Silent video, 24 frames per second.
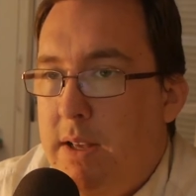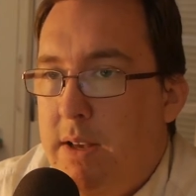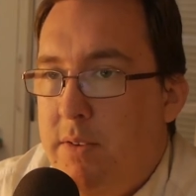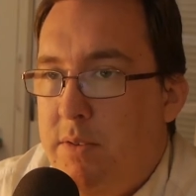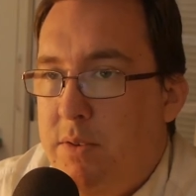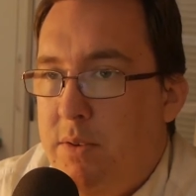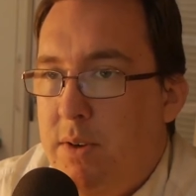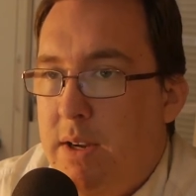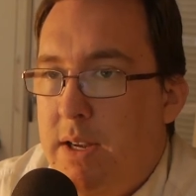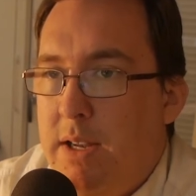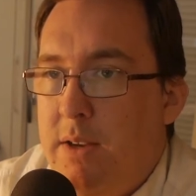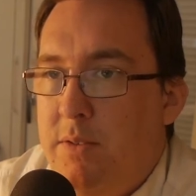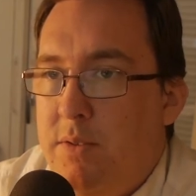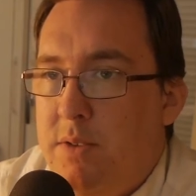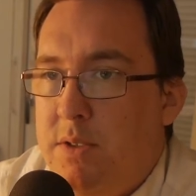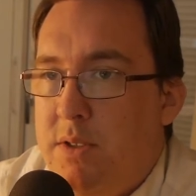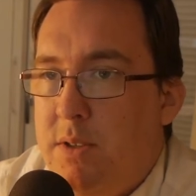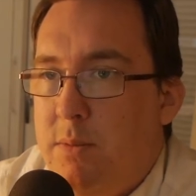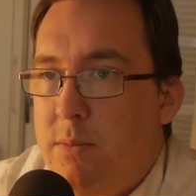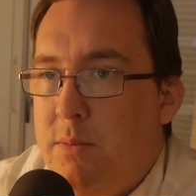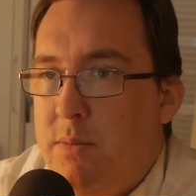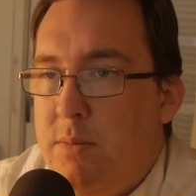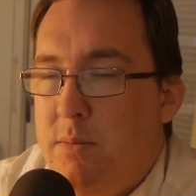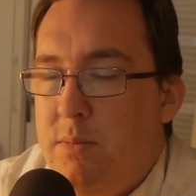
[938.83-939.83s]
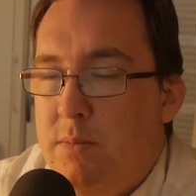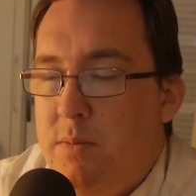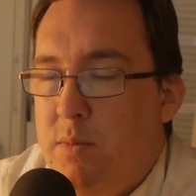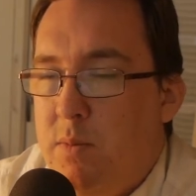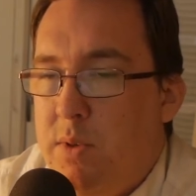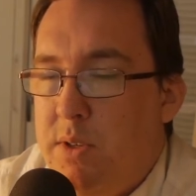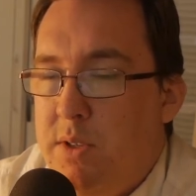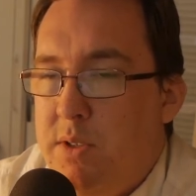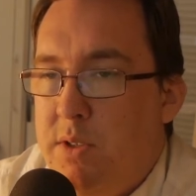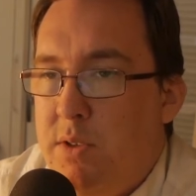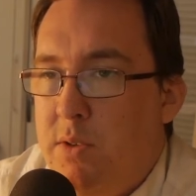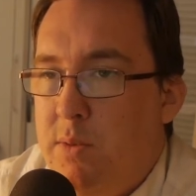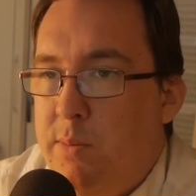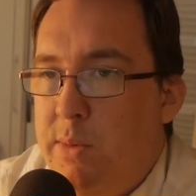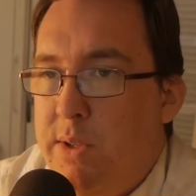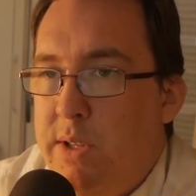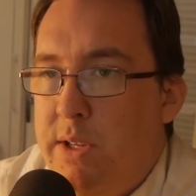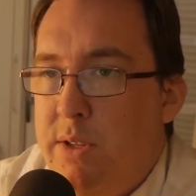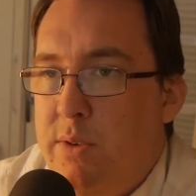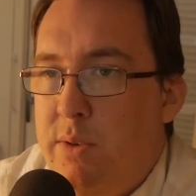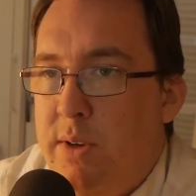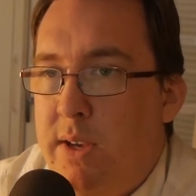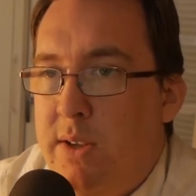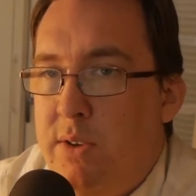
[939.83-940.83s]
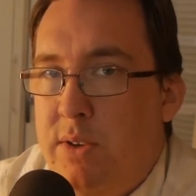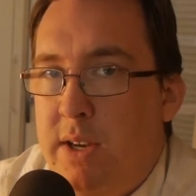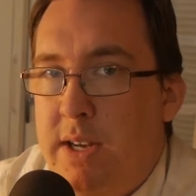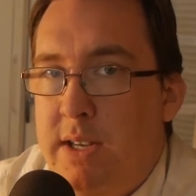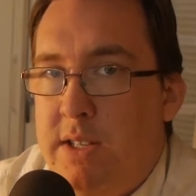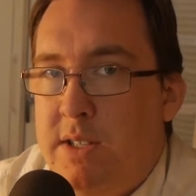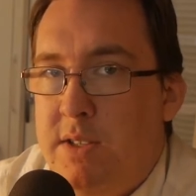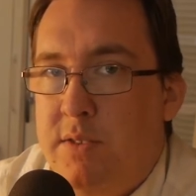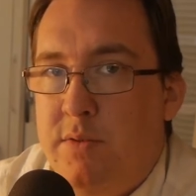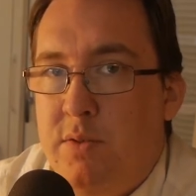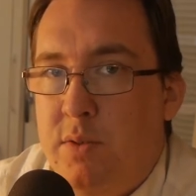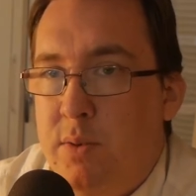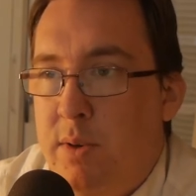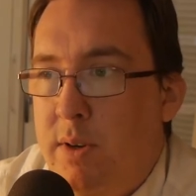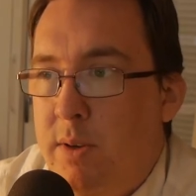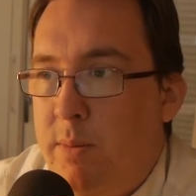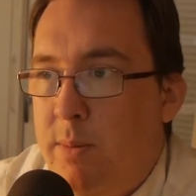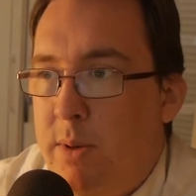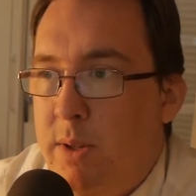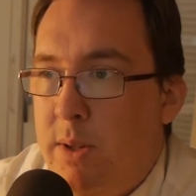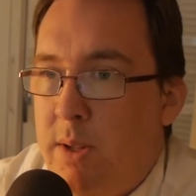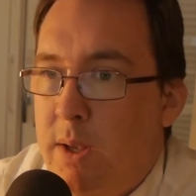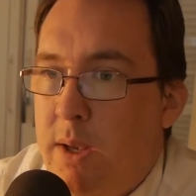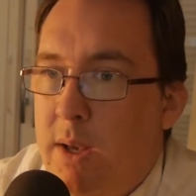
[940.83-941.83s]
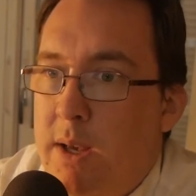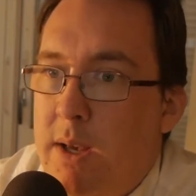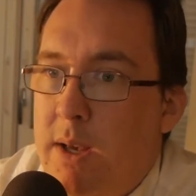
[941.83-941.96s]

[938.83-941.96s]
After I left, someone told me that you had to ask for it. But